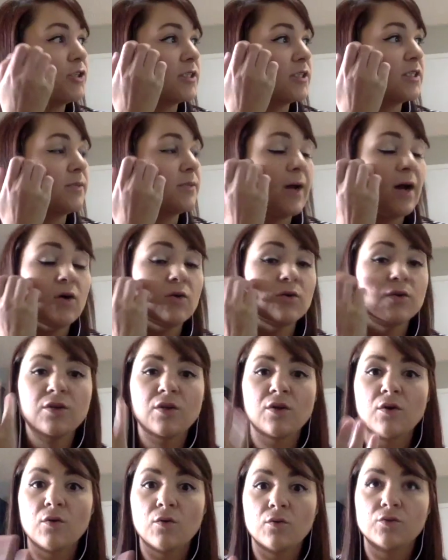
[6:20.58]

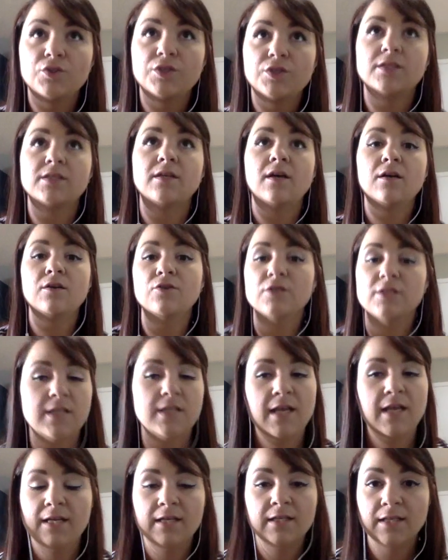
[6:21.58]
about, just
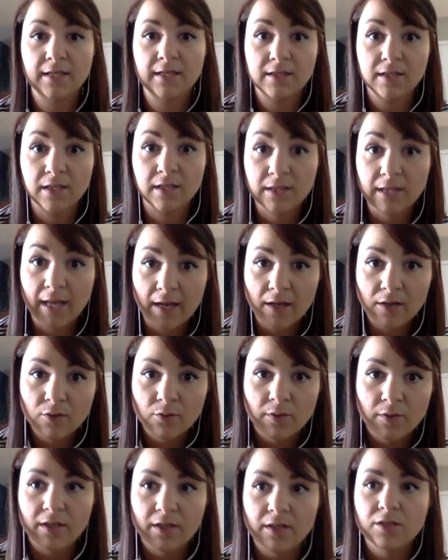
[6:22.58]
understanding like the
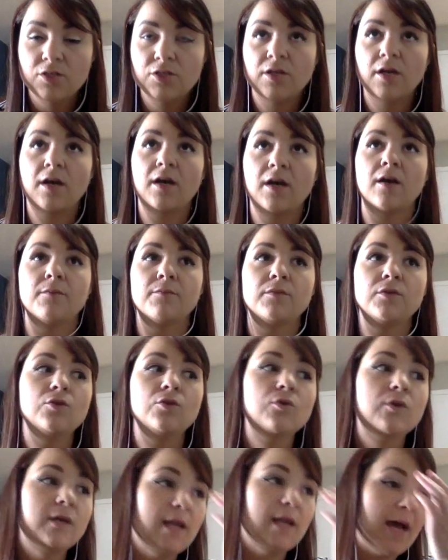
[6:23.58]
language.
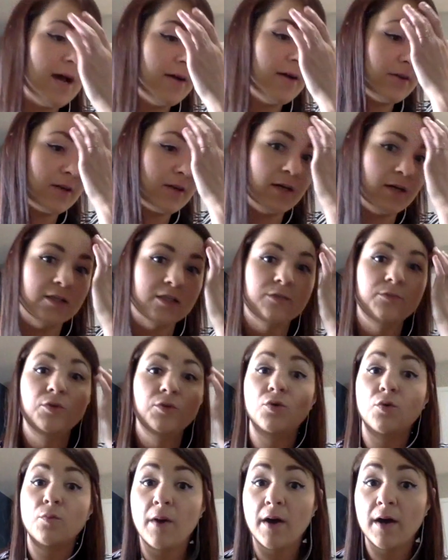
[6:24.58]
You can have a customer
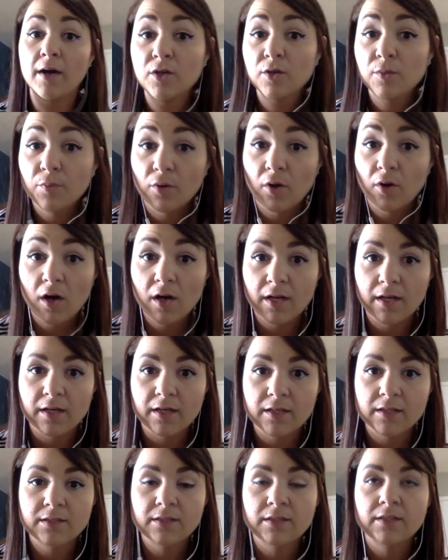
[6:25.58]
who bought your
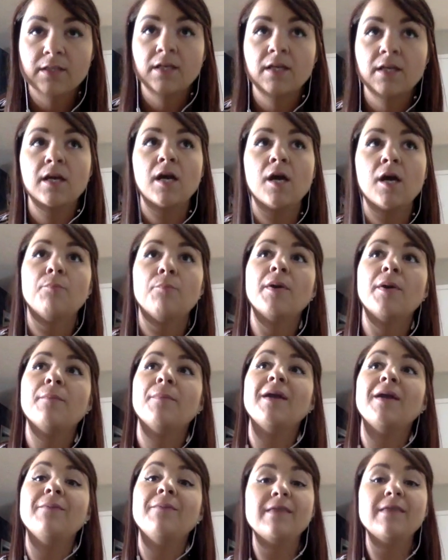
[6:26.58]
product, but
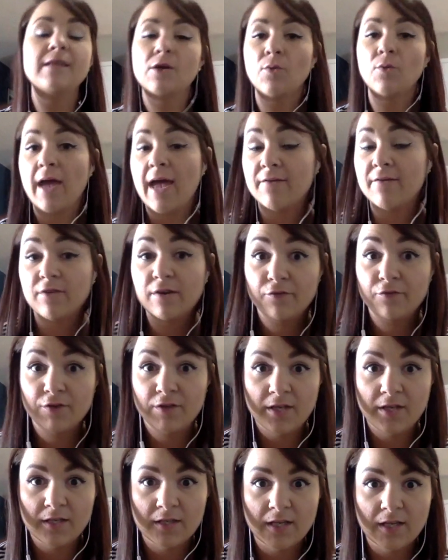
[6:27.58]
maybe they don't have
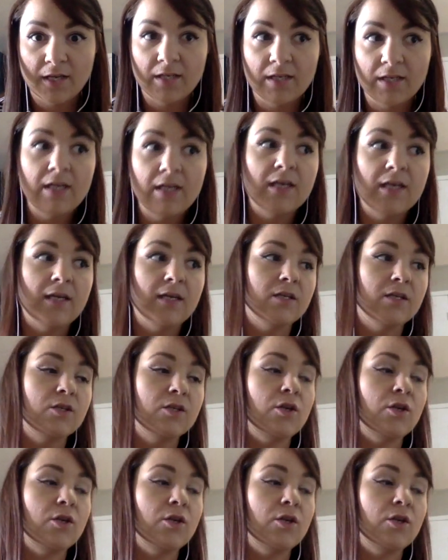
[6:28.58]
everything they need.